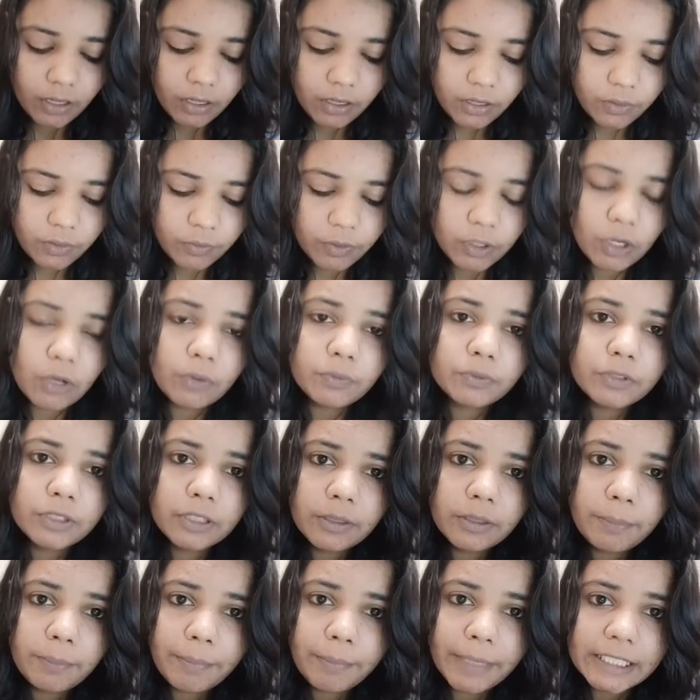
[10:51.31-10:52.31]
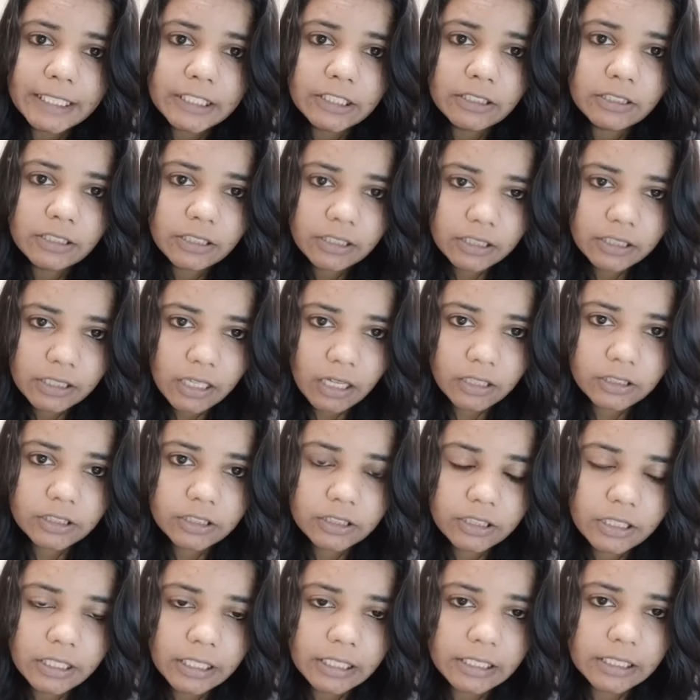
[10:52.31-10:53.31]
one of the major
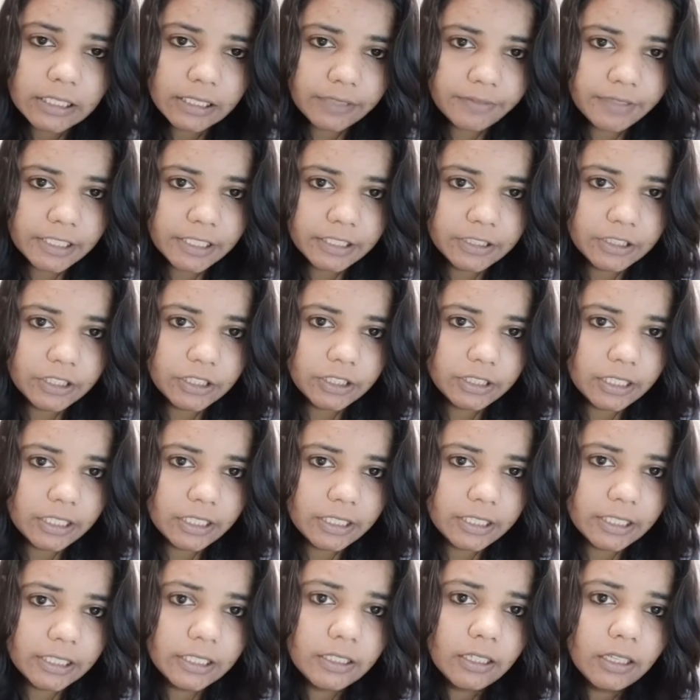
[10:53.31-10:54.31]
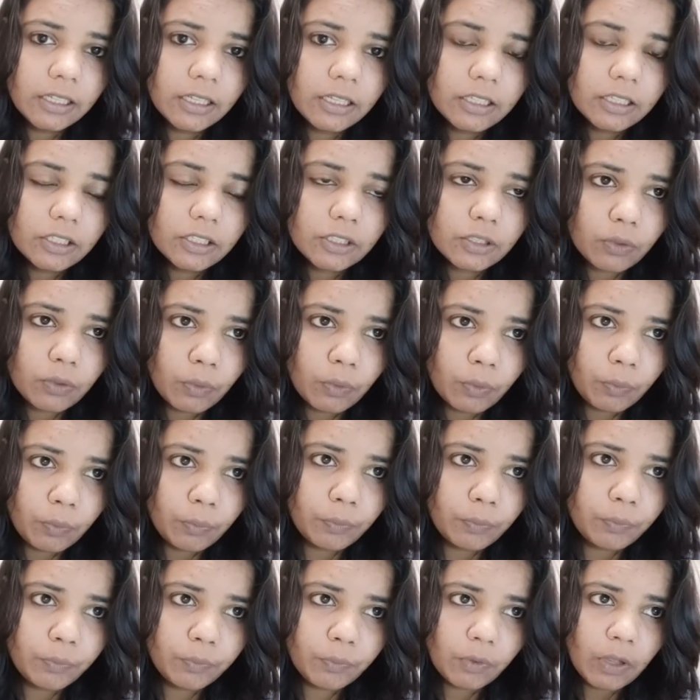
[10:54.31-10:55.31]
structure in civil engineering. So
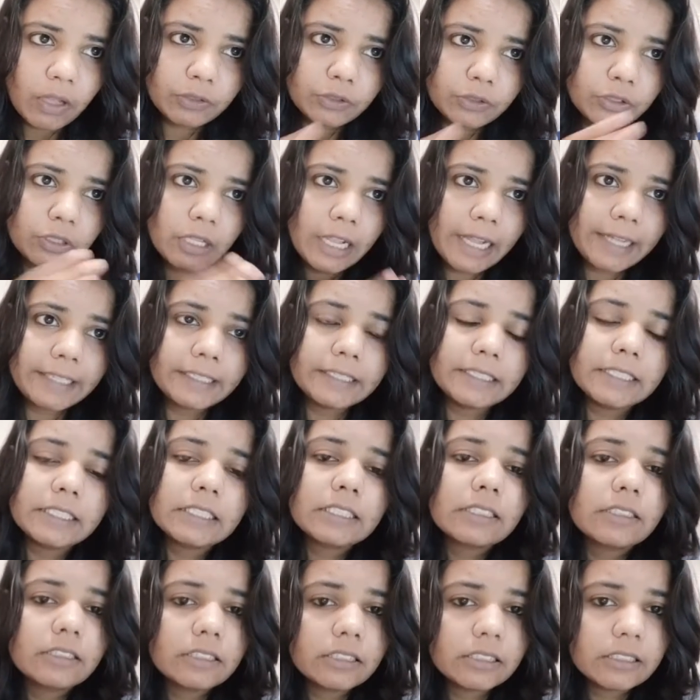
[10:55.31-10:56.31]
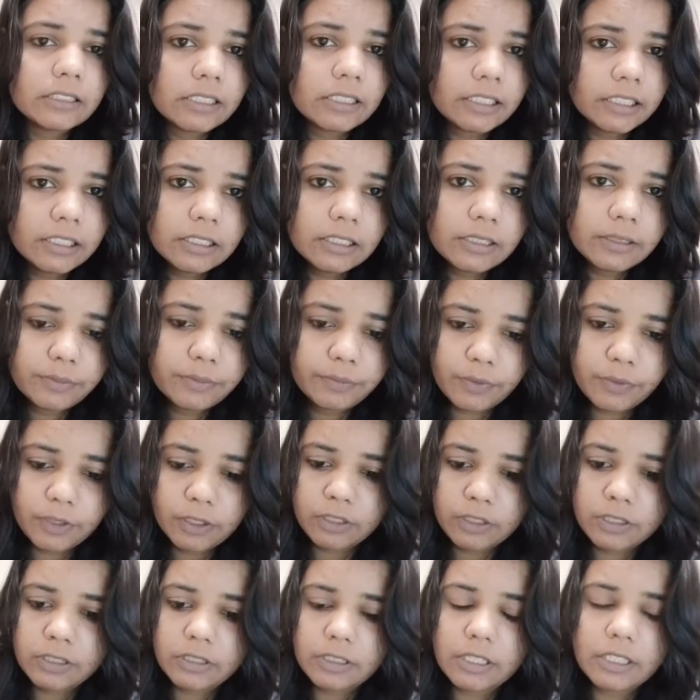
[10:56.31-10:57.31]
how to write this answer is,
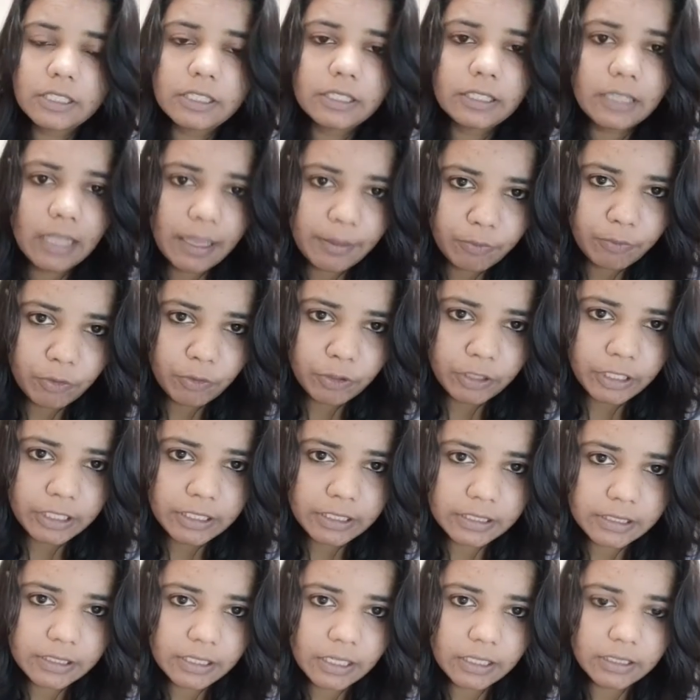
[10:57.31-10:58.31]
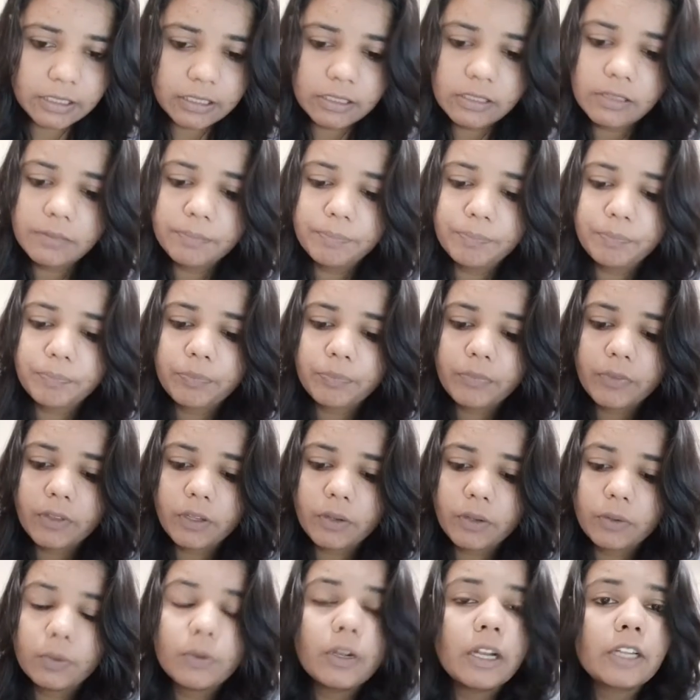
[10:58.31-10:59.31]
first describe what is tunnel,
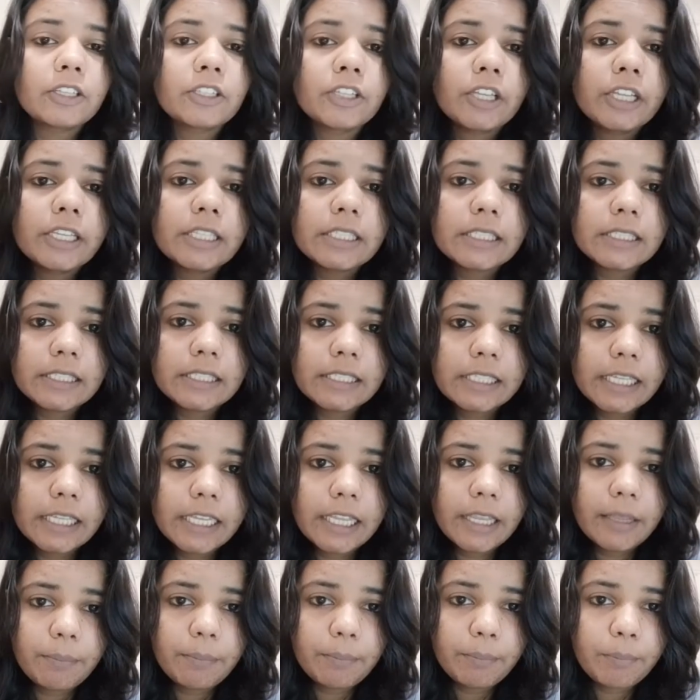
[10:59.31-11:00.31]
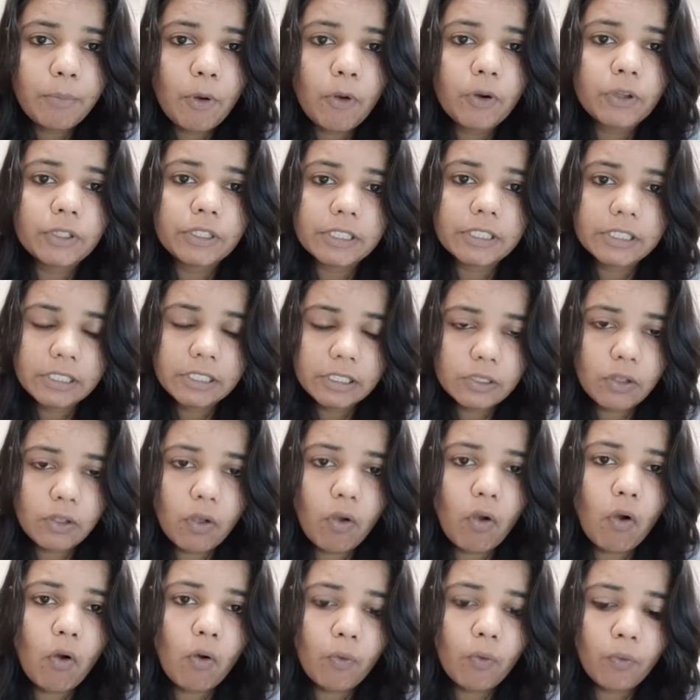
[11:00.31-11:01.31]
what is the importance
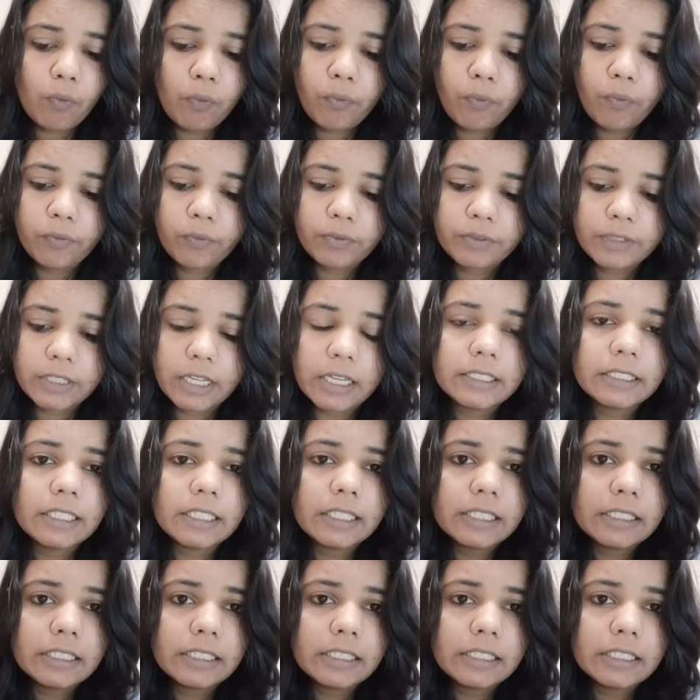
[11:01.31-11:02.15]
of tunnel